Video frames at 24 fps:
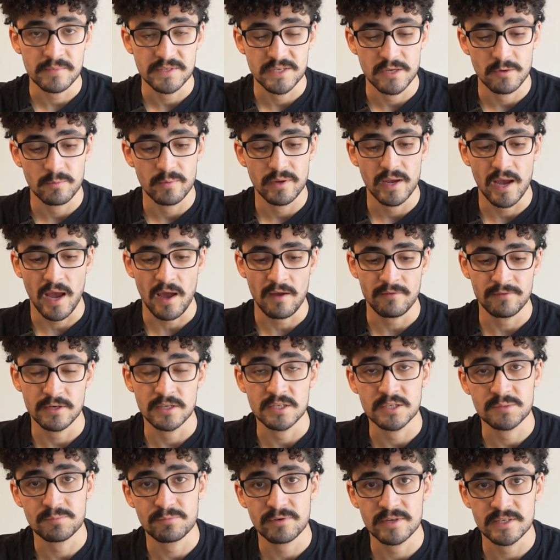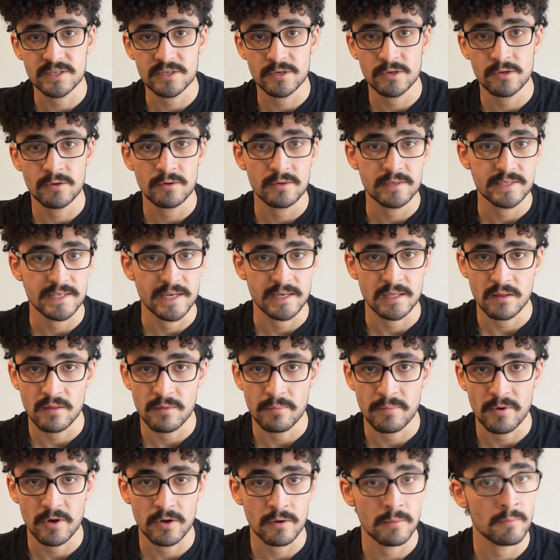So we have an espresso down at the
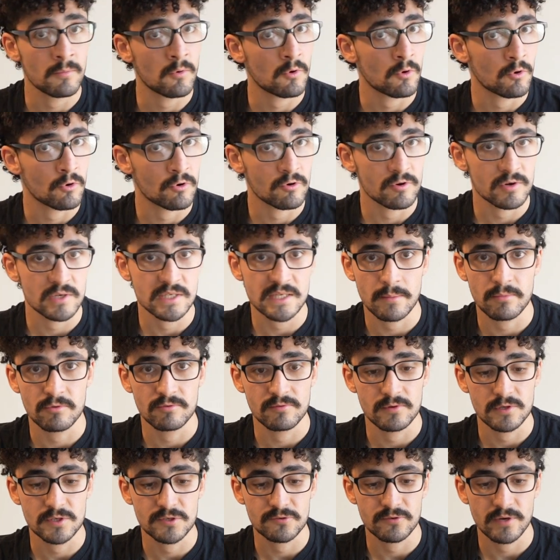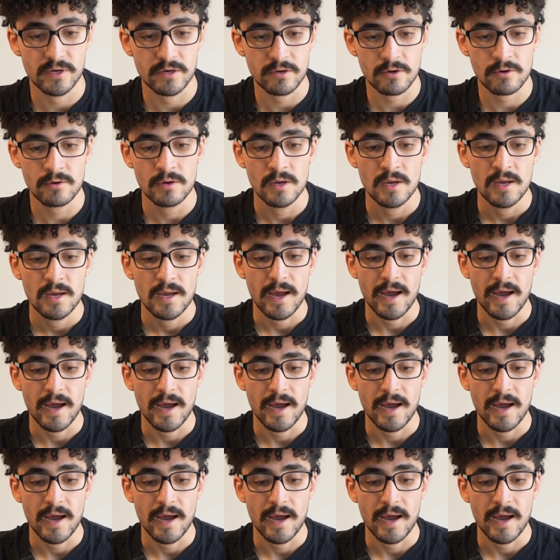bottom or a double ristretto,